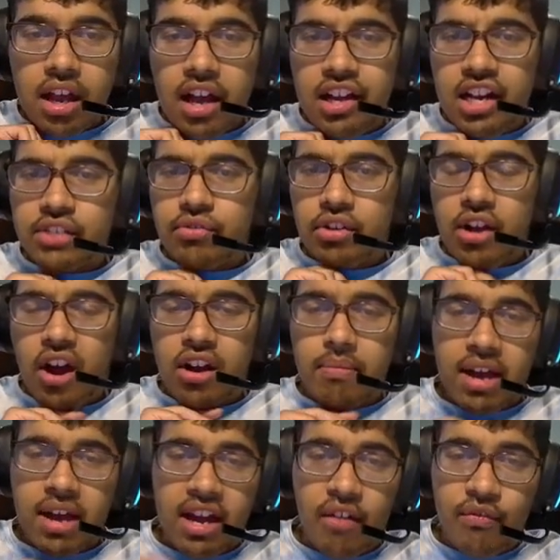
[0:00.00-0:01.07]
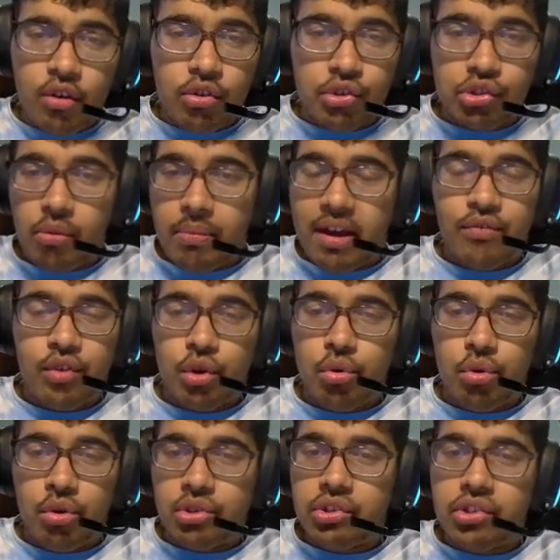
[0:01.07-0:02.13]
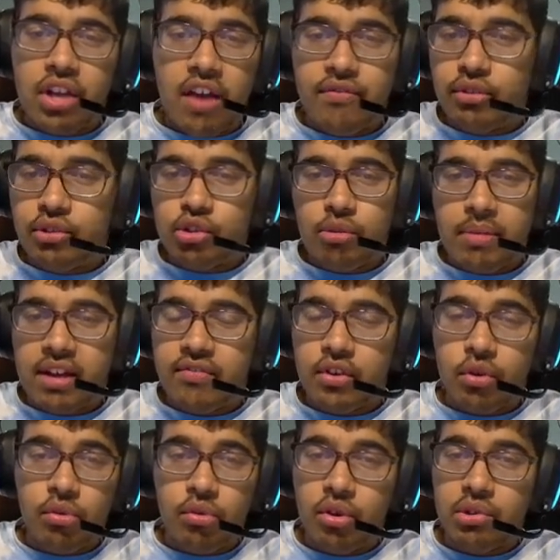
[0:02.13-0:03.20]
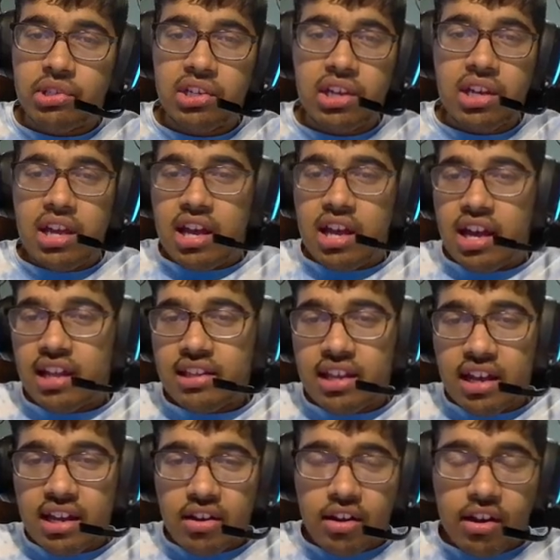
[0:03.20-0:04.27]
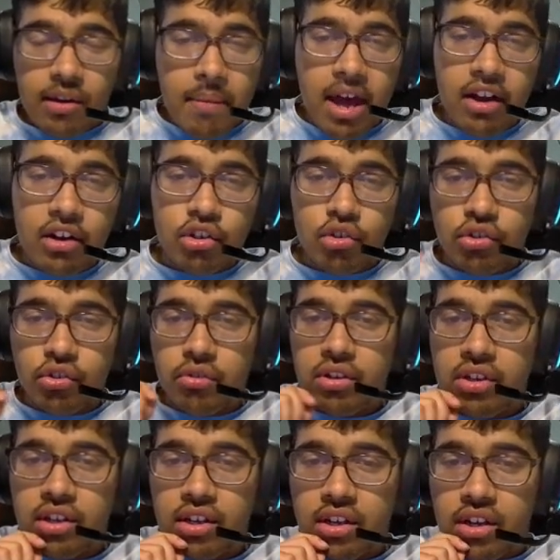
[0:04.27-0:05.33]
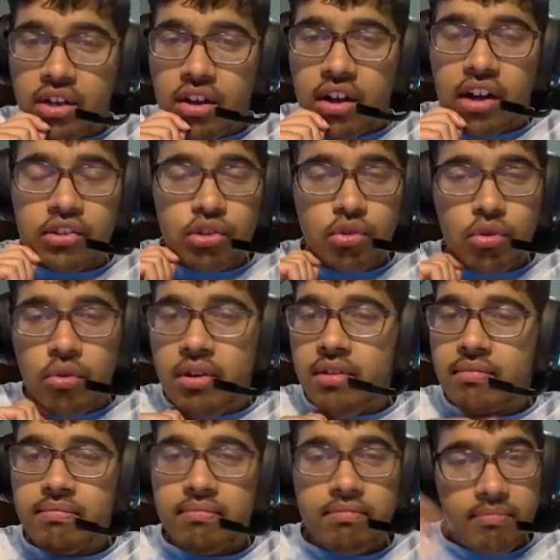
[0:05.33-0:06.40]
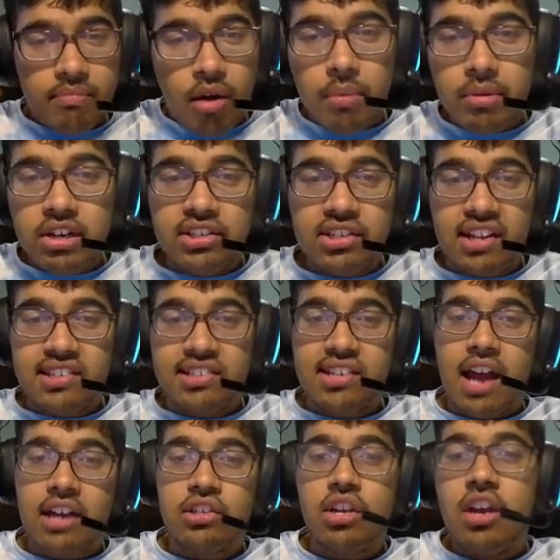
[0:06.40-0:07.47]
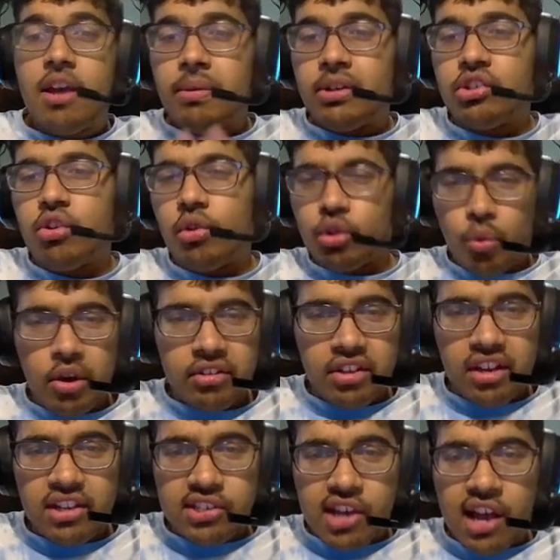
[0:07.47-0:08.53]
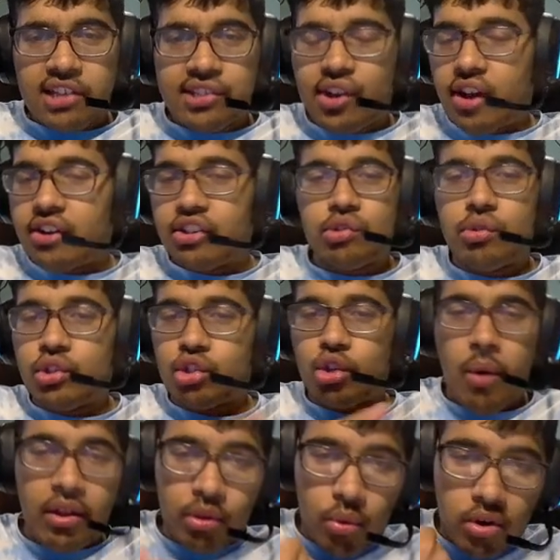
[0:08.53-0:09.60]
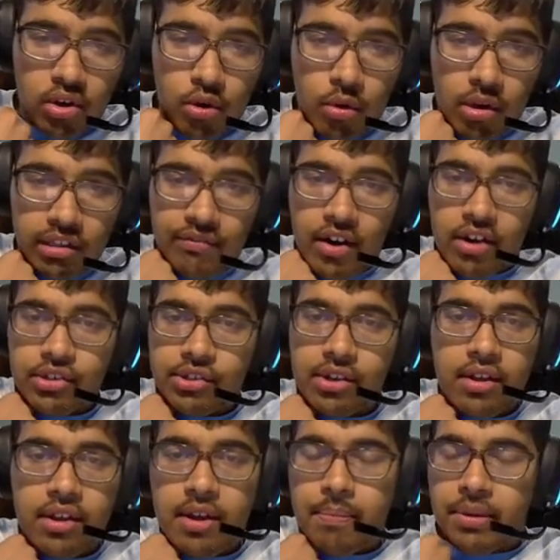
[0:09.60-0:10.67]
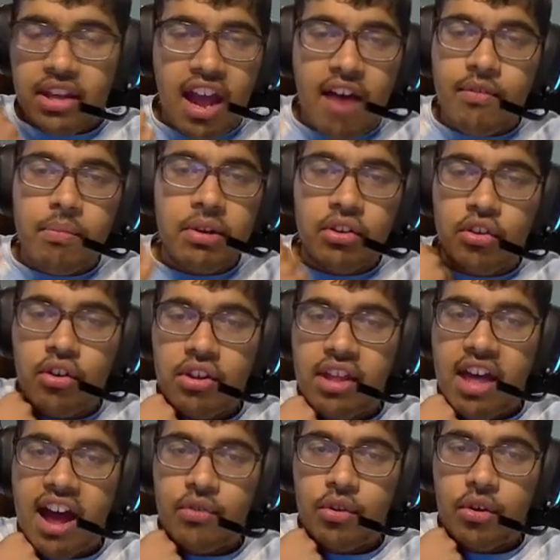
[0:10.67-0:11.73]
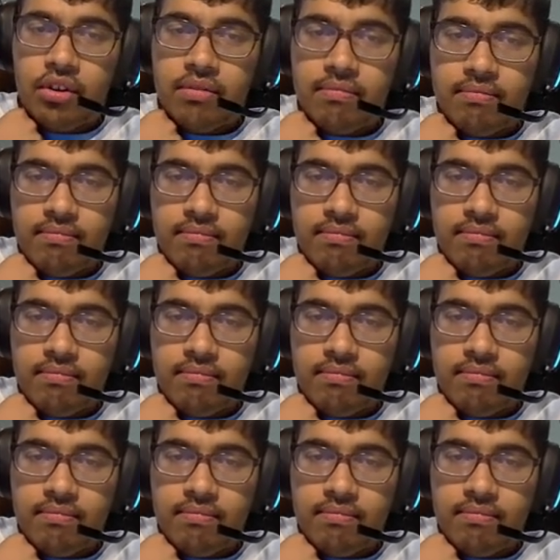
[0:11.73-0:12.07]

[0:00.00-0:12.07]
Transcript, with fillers: And as for Ghana, man, I feel so bad for Kudus. I feel so bad for Kudus. And that uh, manager Joe eh, Addo probably needs to get sacked. Because you know the weird thing is, guys, Ghana's doing so well in the World Cup qualifiers, but they haven't been good in the AFCON